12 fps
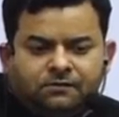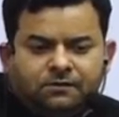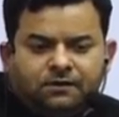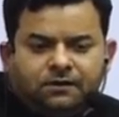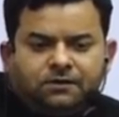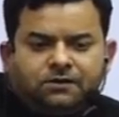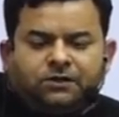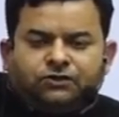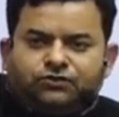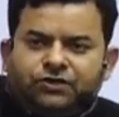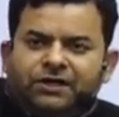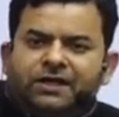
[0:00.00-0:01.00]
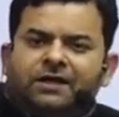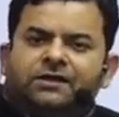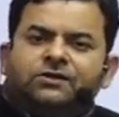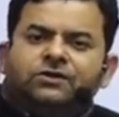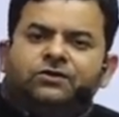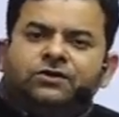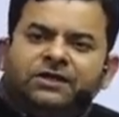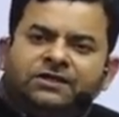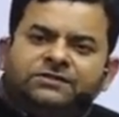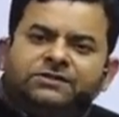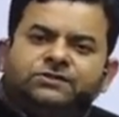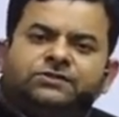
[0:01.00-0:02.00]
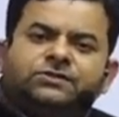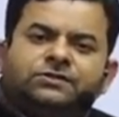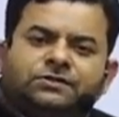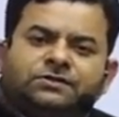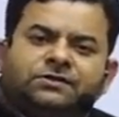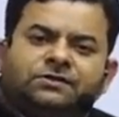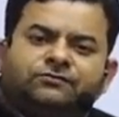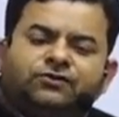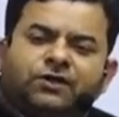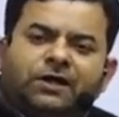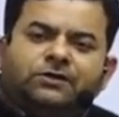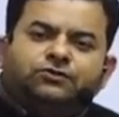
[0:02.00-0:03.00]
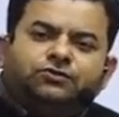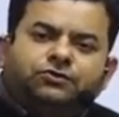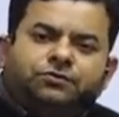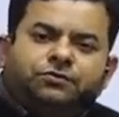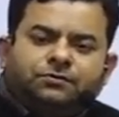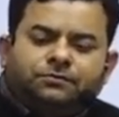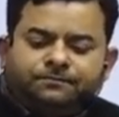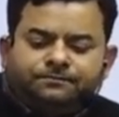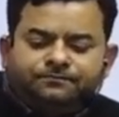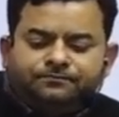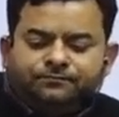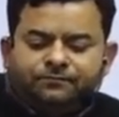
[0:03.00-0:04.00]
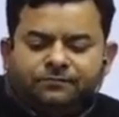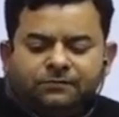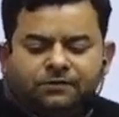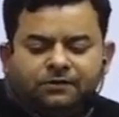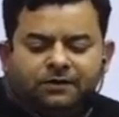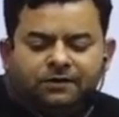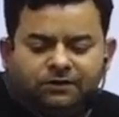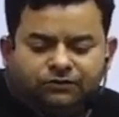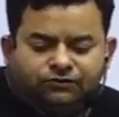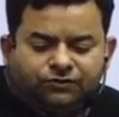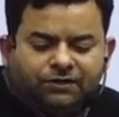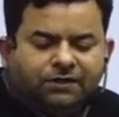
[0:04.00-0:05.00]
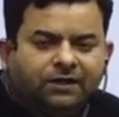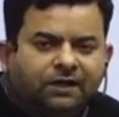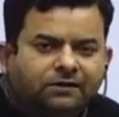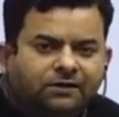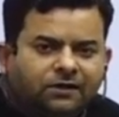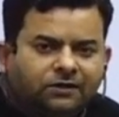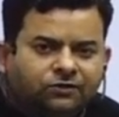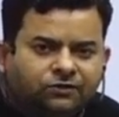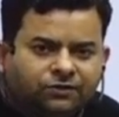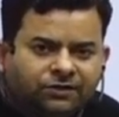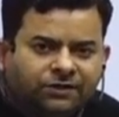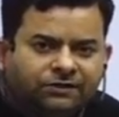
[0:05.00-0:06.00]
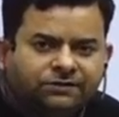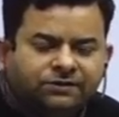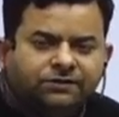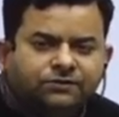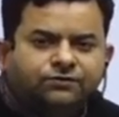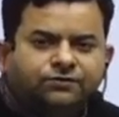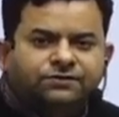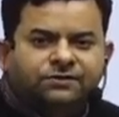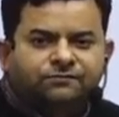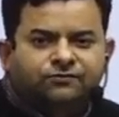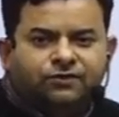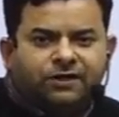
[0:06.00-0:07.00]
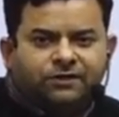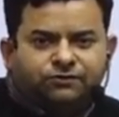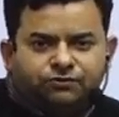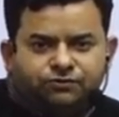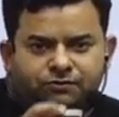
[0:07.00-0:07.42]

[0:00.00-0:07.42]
A country can increase its reserve tranche. A country can increase its reserve tranche